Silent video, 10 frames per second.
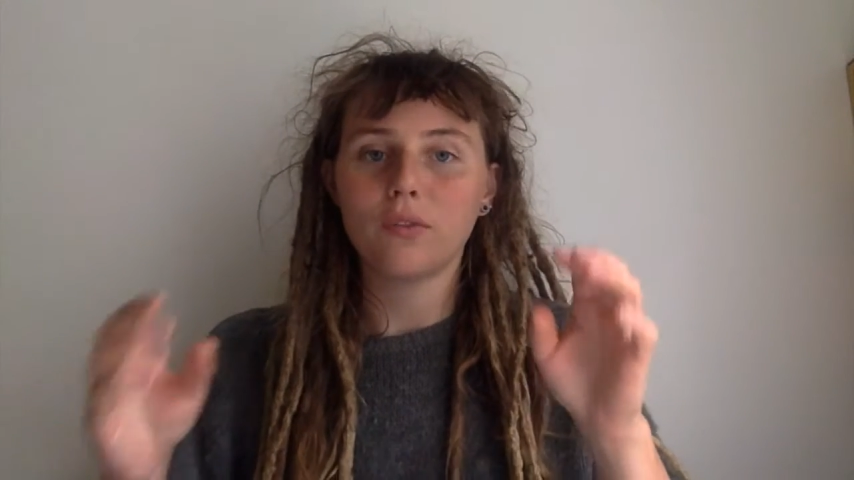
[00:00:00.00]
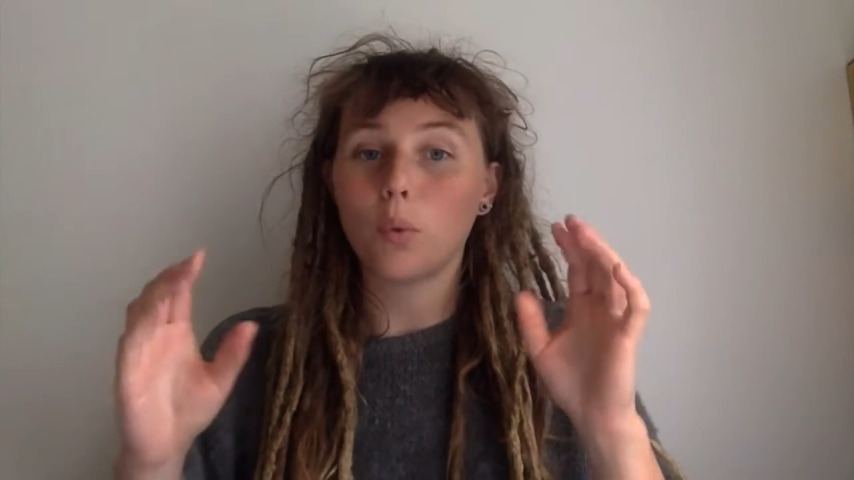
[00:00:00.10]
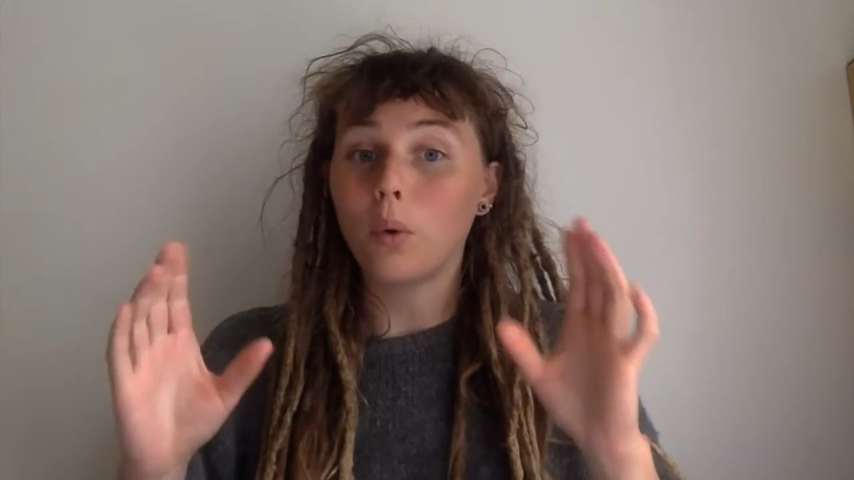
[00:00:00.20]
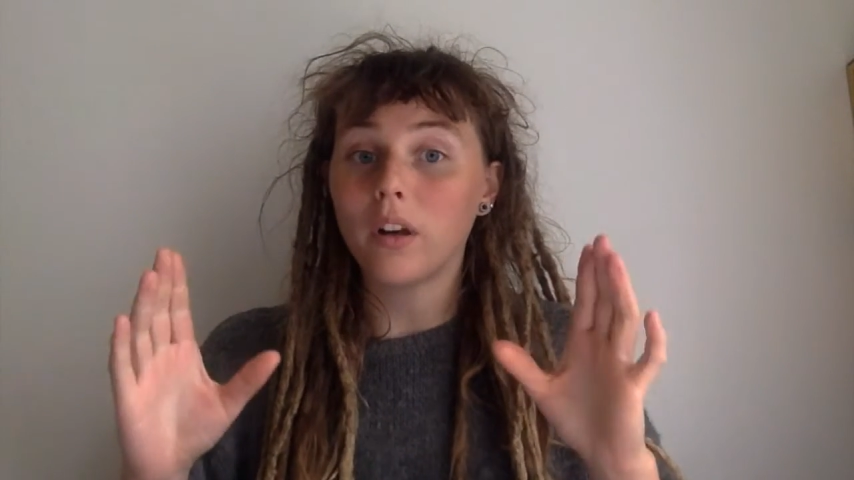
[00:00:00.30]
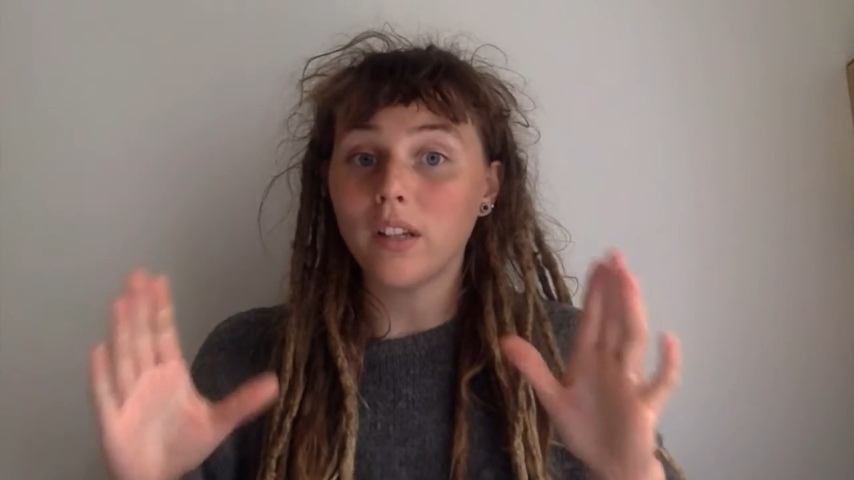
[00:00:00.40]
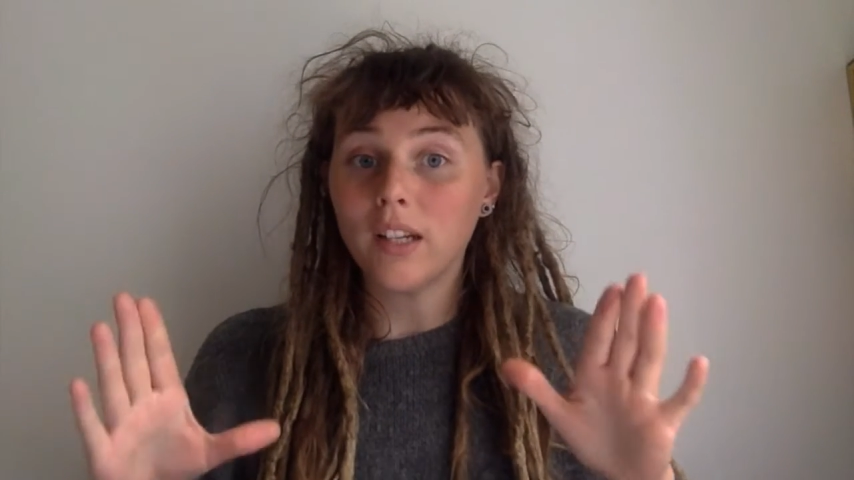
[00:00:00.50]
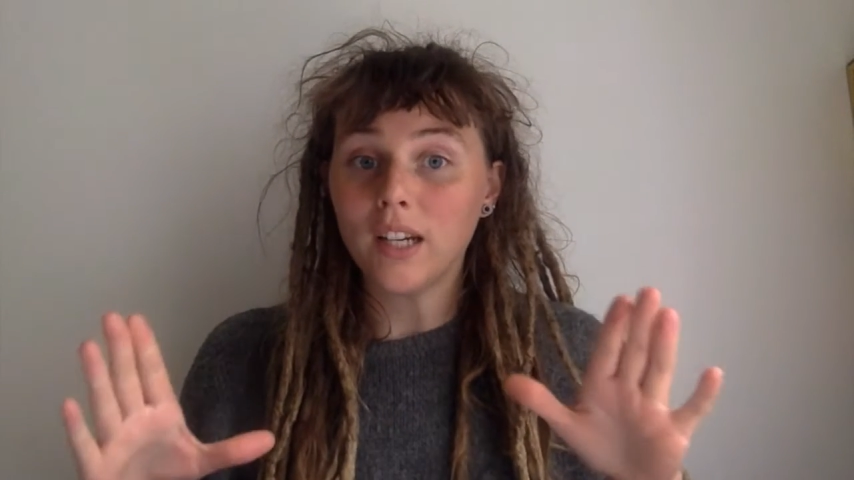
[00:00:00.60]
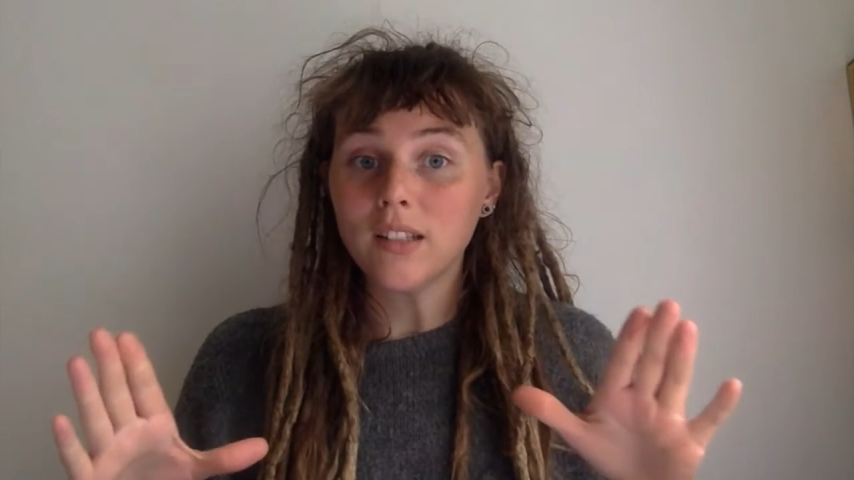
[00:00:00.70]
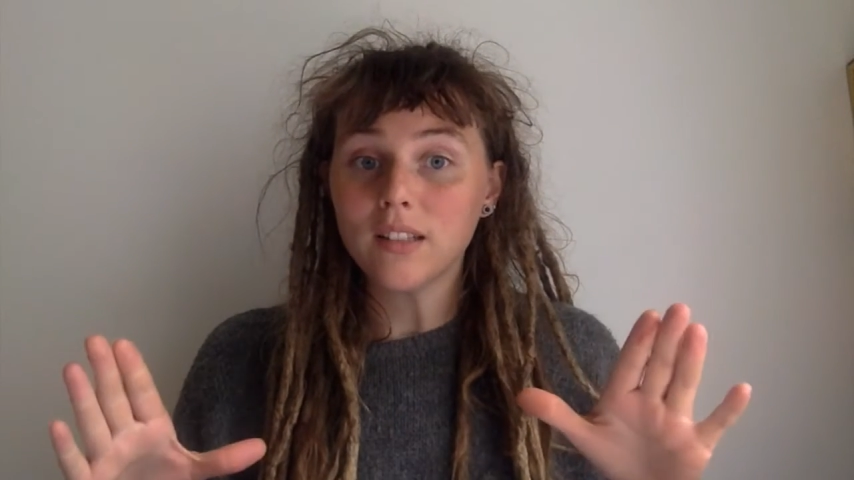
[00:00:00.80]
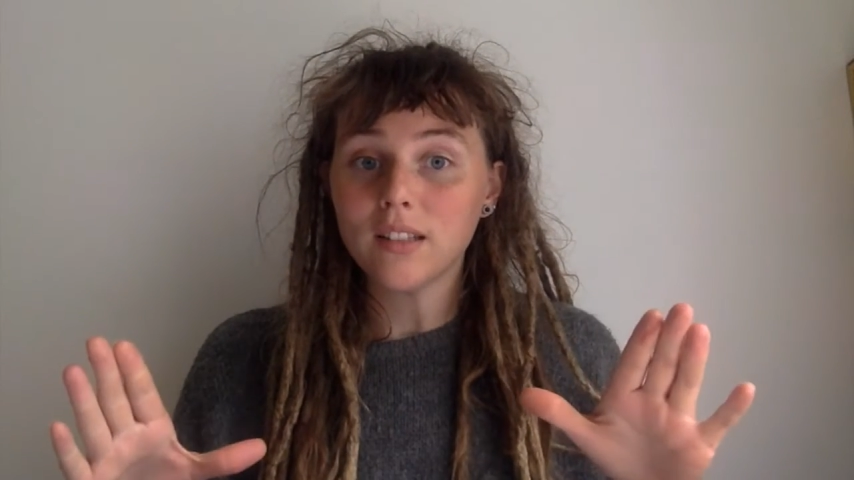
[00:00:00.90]
for what it
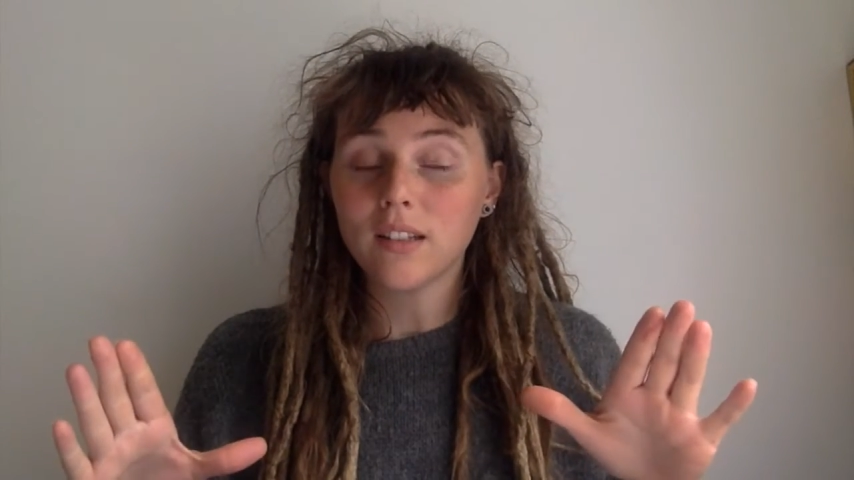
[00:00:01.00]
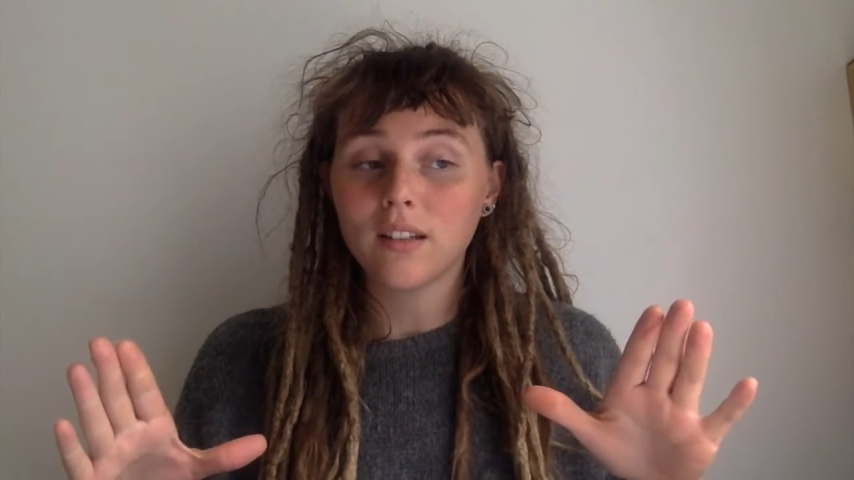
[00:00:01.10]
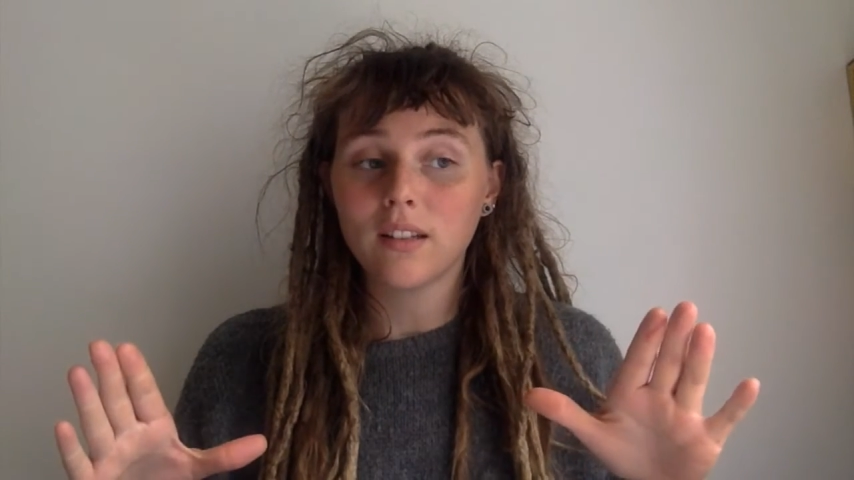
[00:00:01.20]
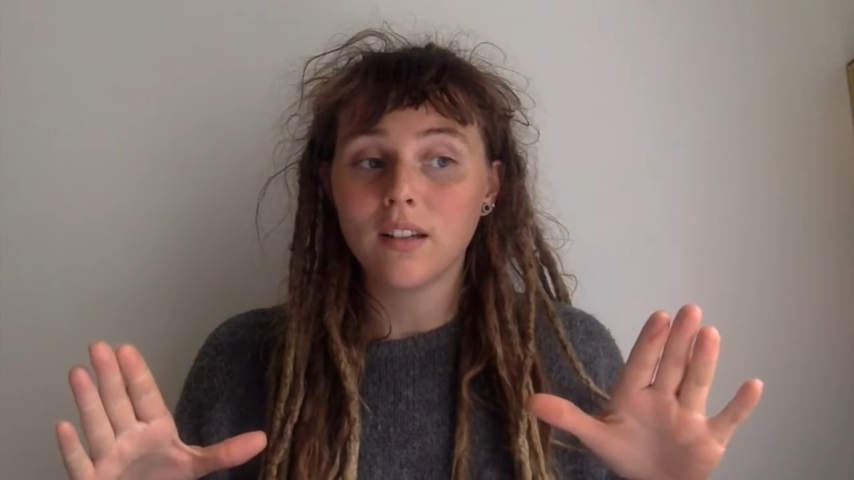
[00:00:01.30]
is,